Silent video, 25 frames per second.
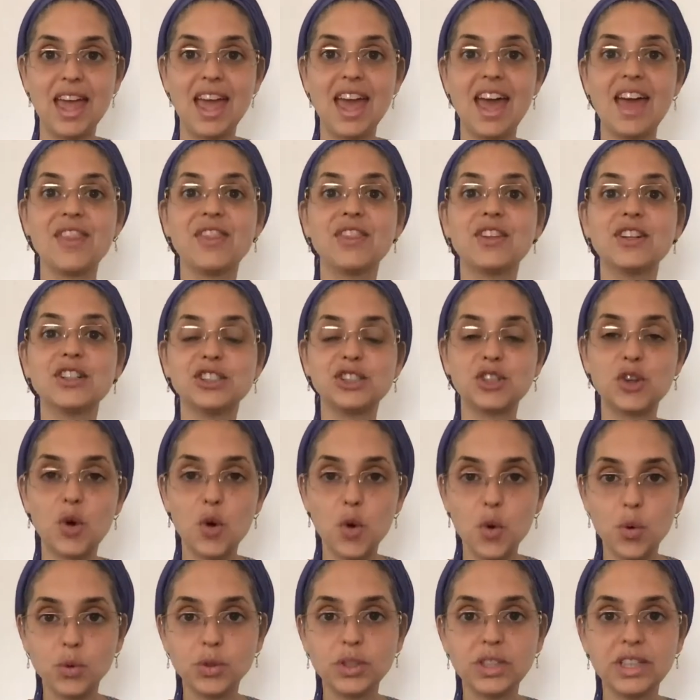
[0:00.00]
and there's
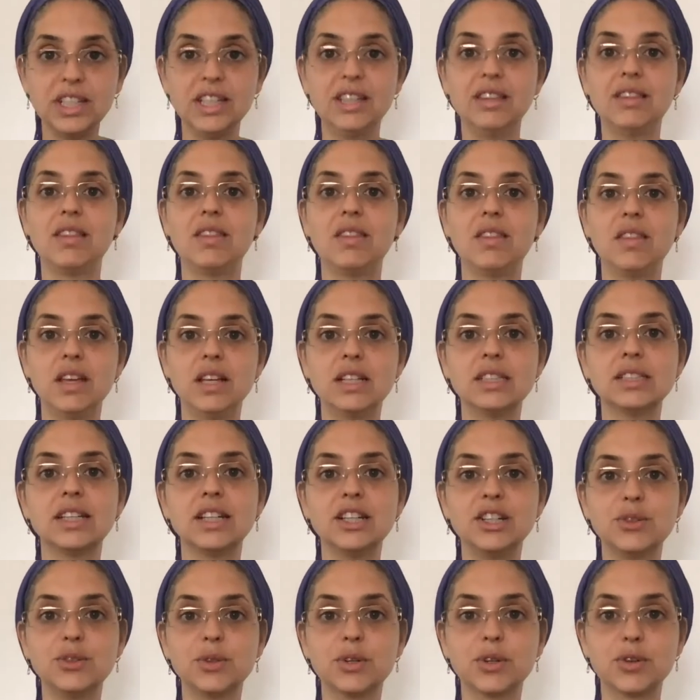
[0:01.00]
only the things that
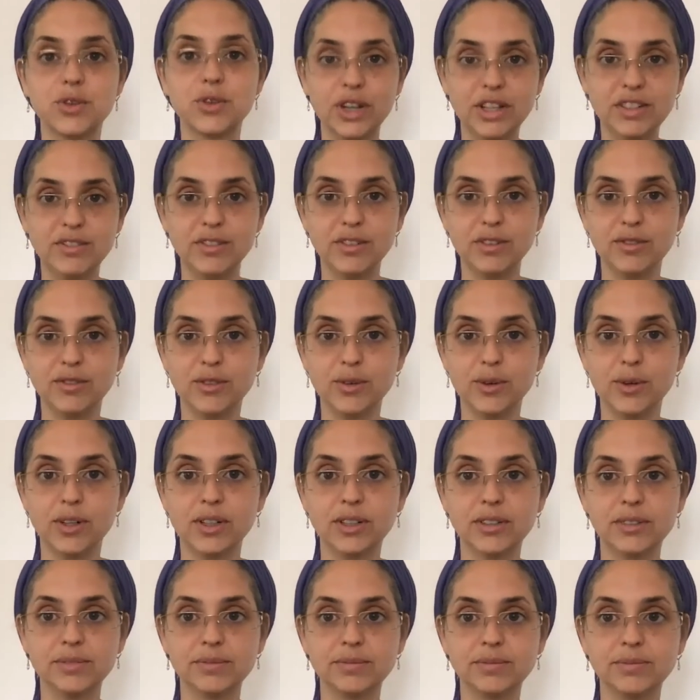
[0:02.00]
you were grateful
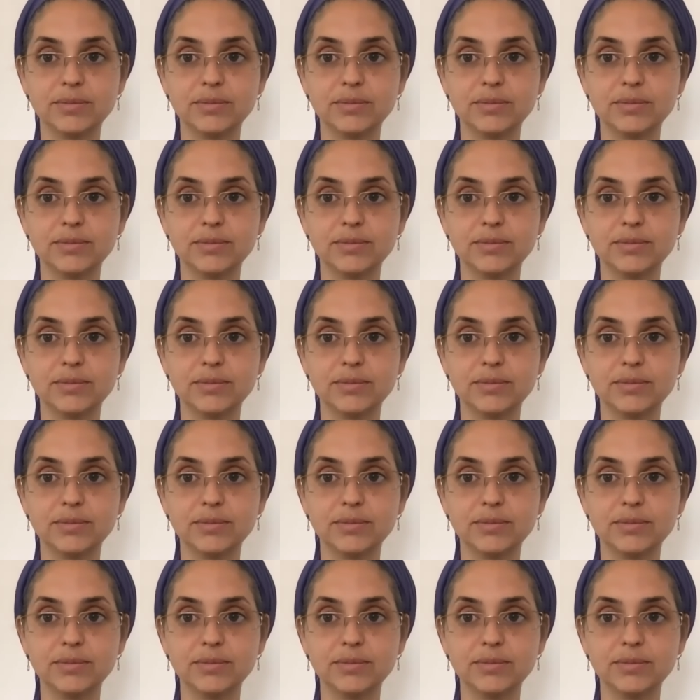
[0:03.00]
for.